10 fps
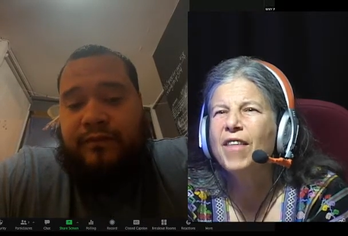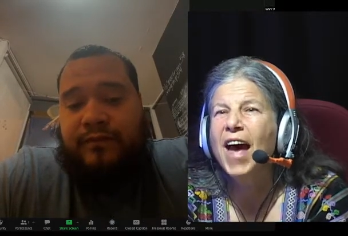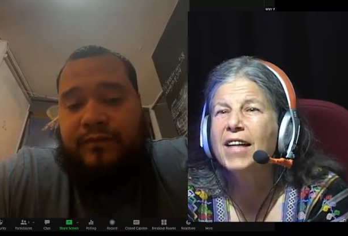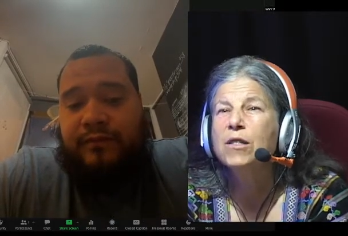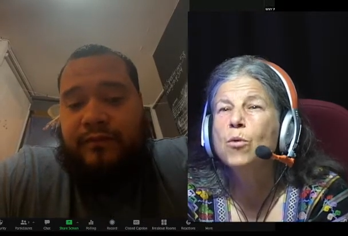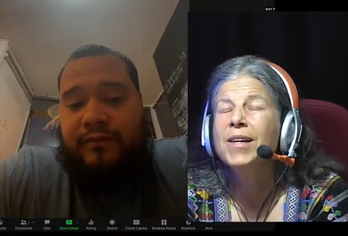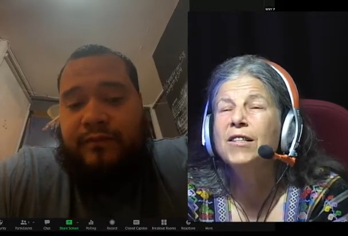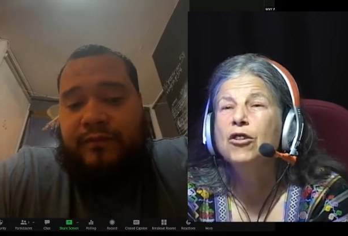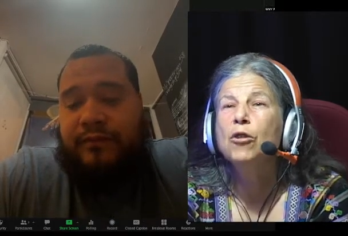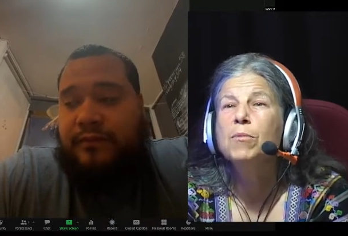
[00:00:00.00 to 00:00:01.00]
Speaker 1: of that. So,
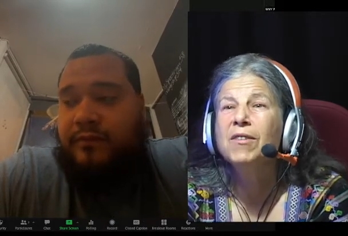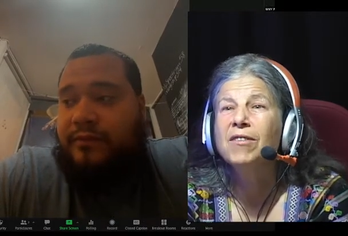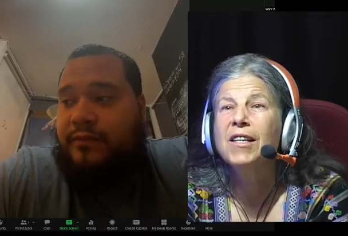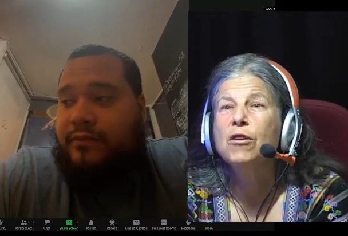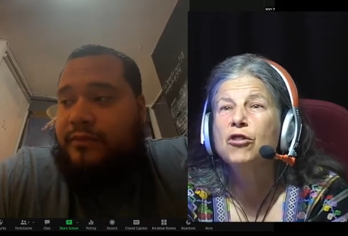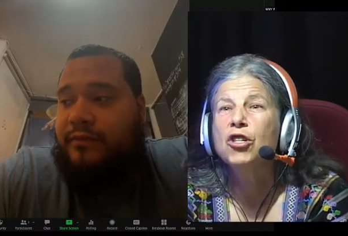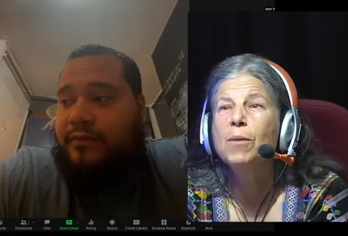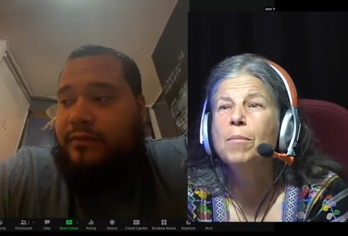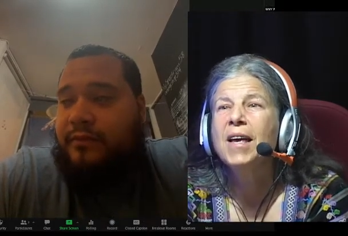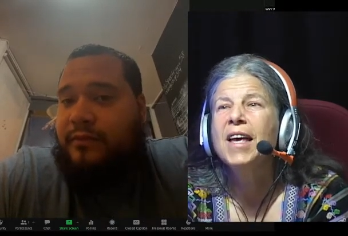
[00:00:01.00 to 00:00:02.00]
in terms of
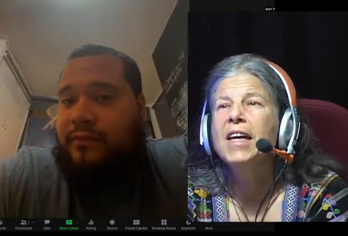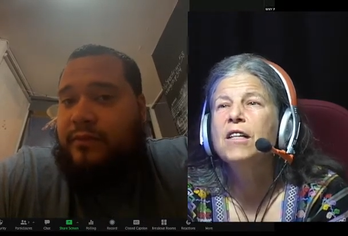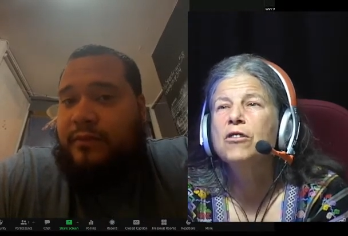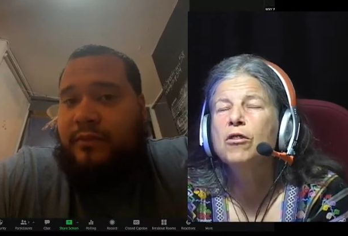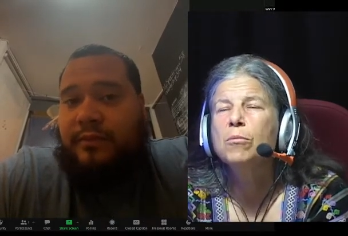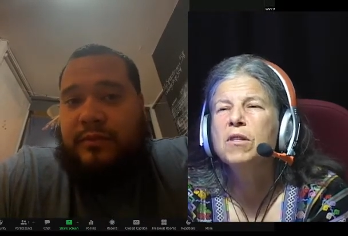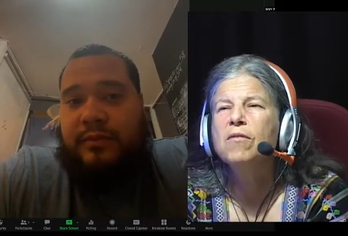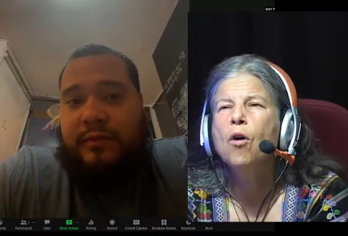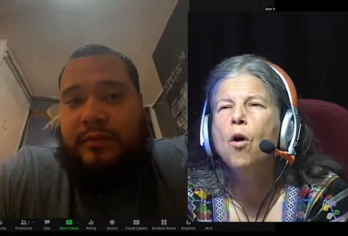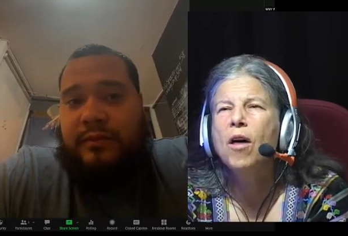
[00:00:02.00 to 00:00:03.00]
leadership, in terms
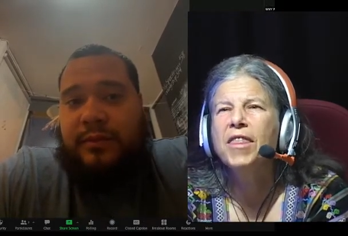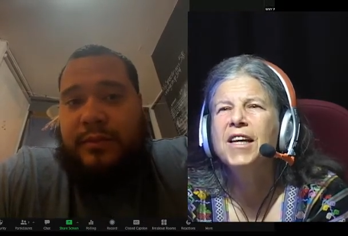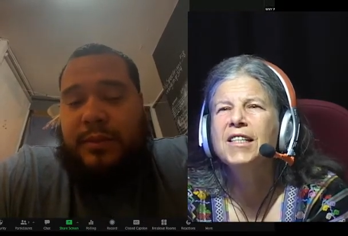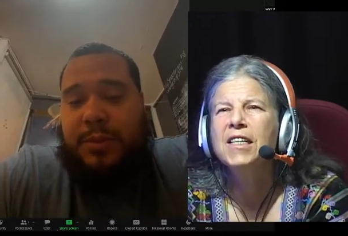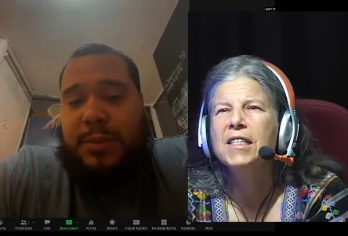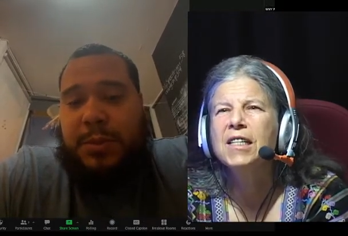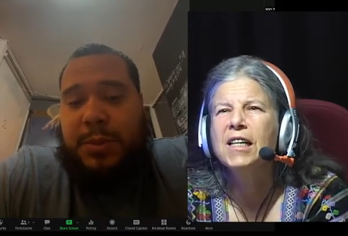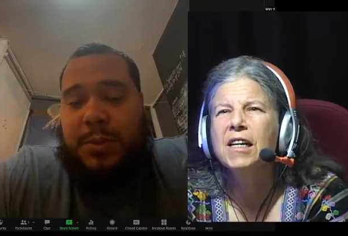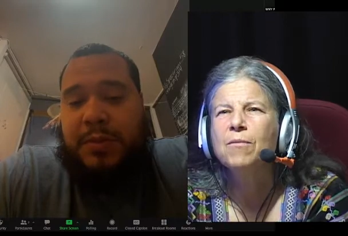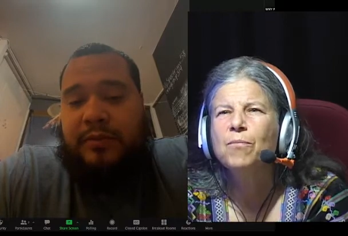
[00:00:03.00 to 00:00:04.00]
of
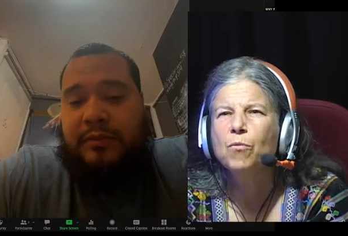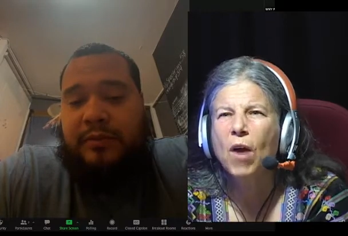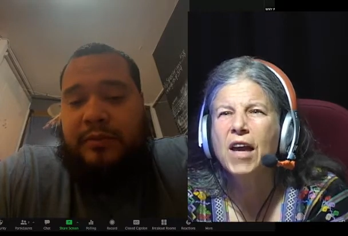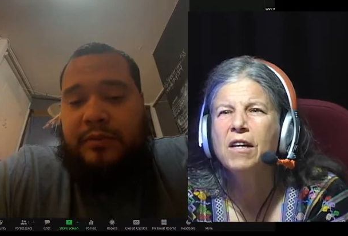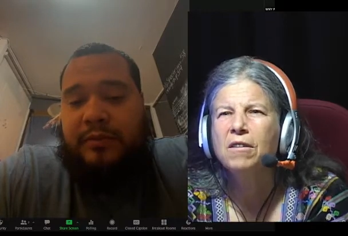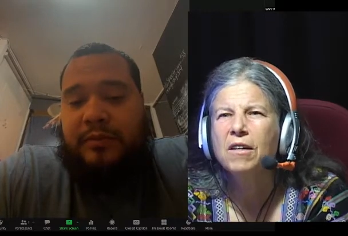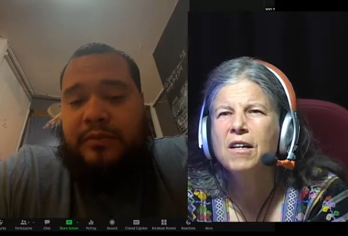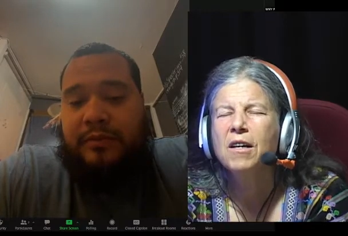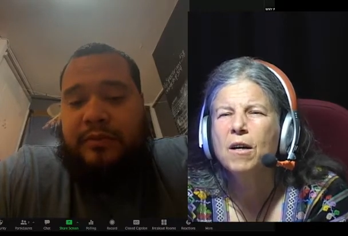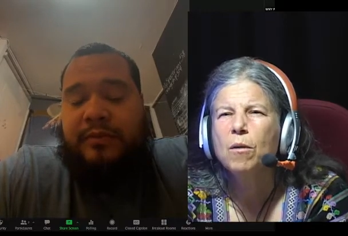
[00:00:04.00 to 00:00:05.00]
authenticity, right?
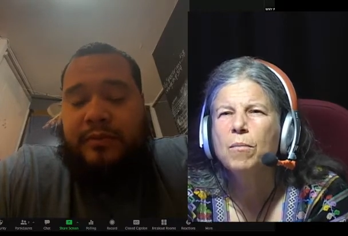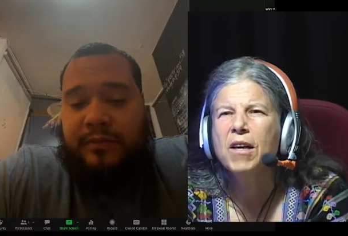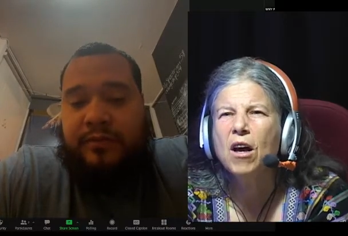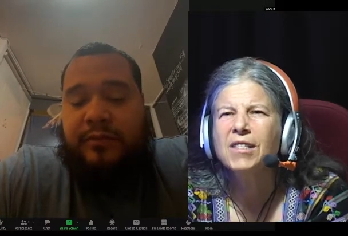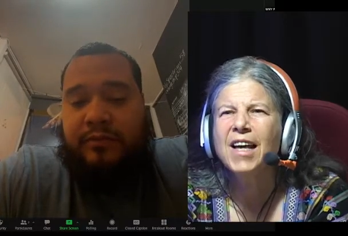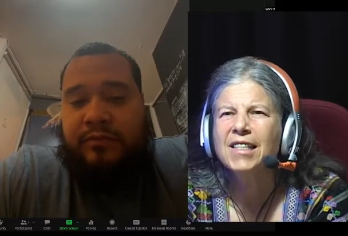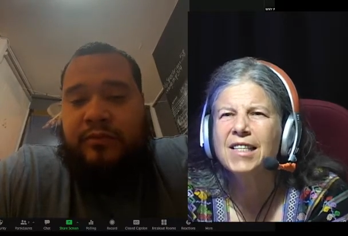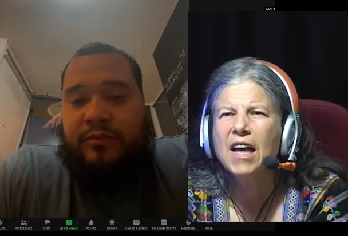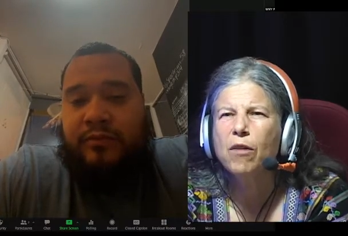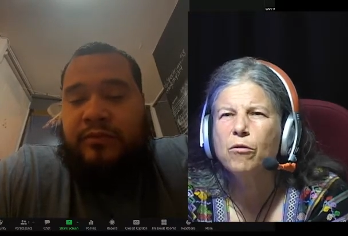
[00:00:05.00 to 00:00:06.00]
Because that's
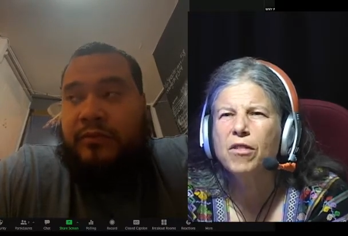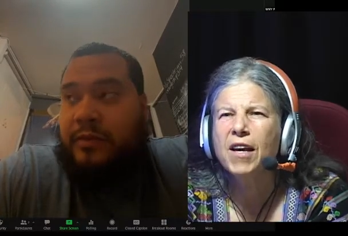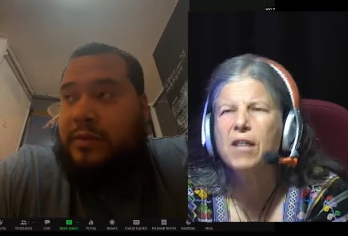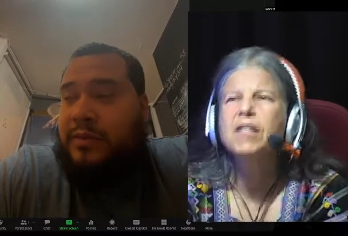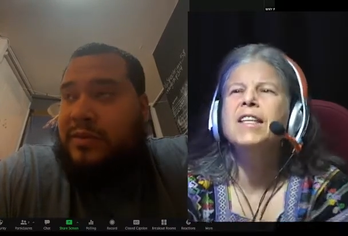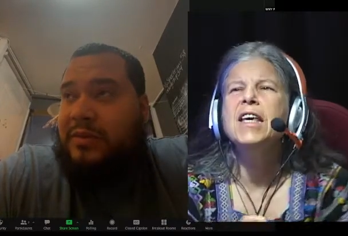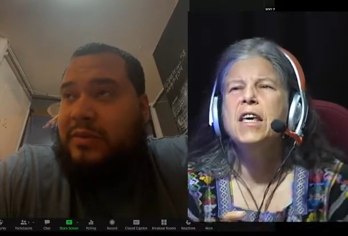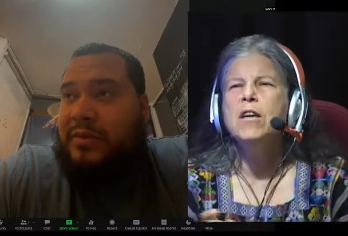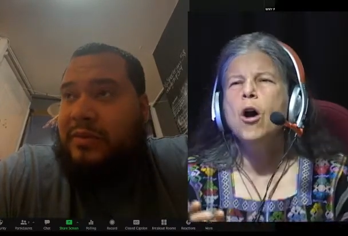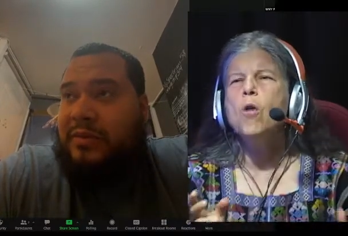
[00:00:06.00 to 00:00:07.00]
the other thing. Because
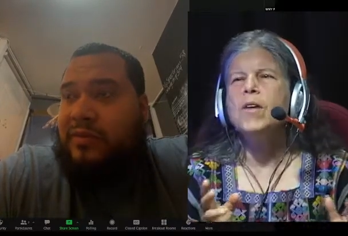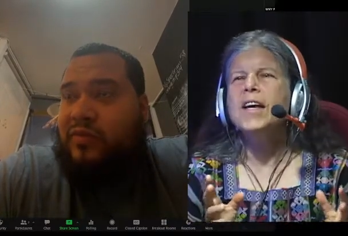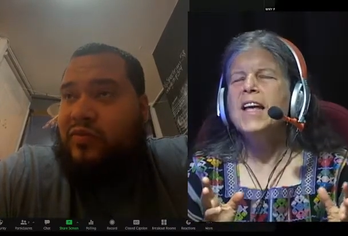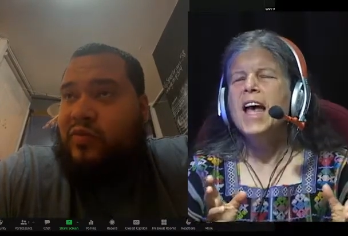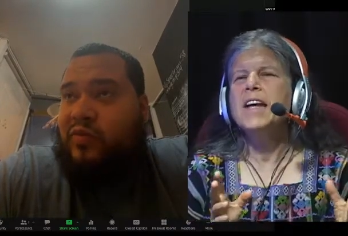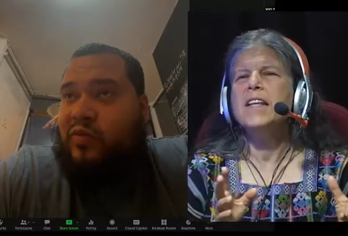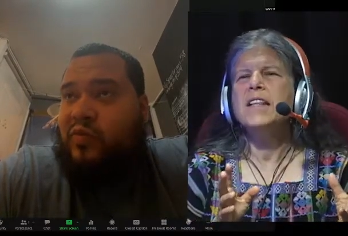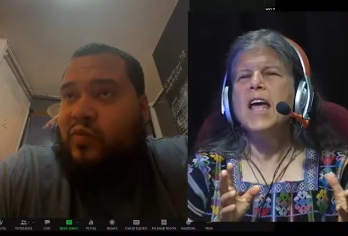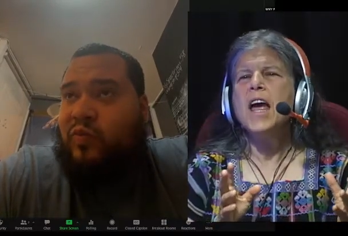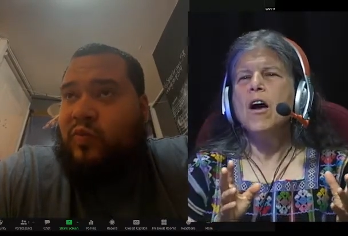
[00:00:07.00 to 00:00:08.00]
ego can get
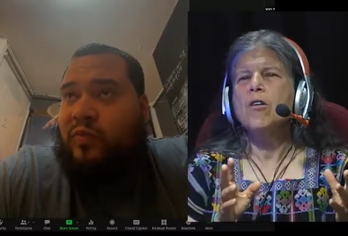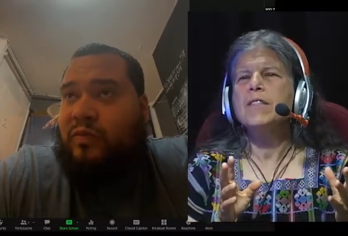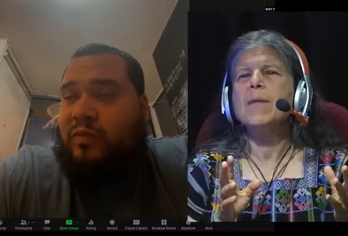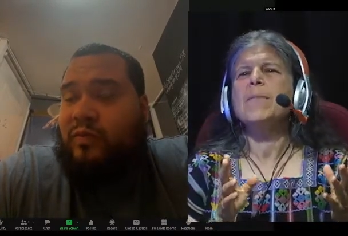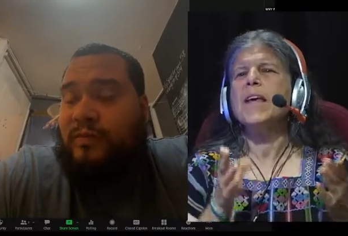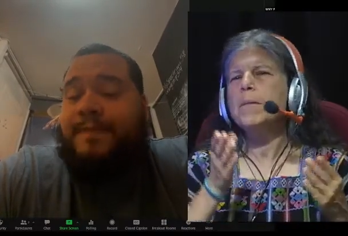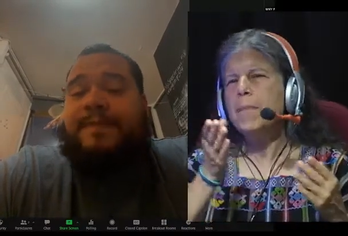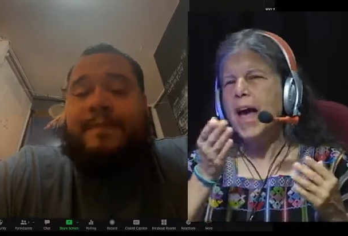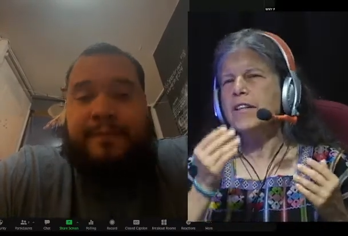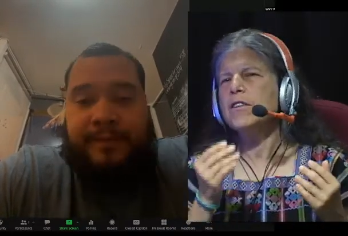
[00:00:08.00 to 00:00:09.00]
in there or something, and
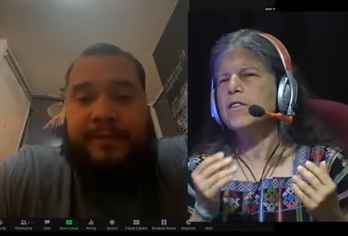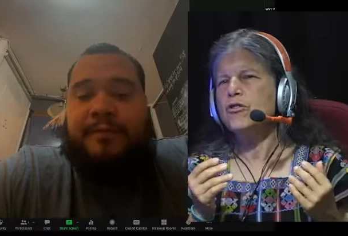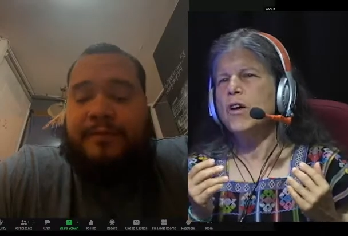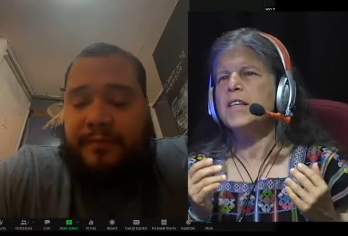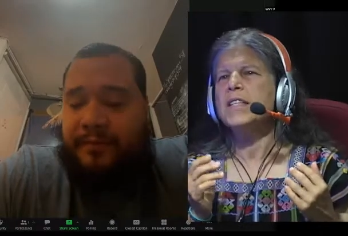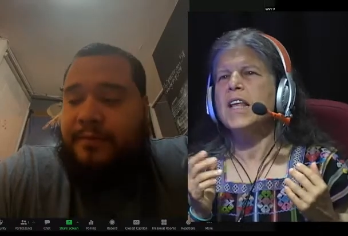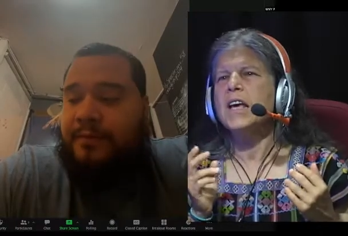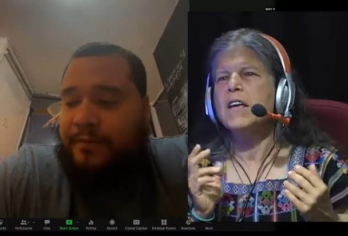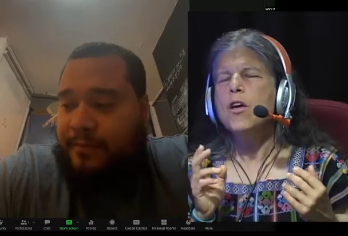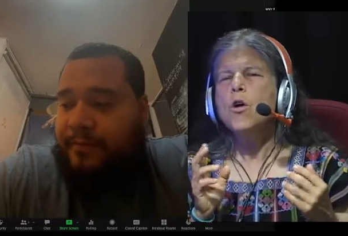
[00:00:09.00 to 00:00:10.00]
back to the trust thing,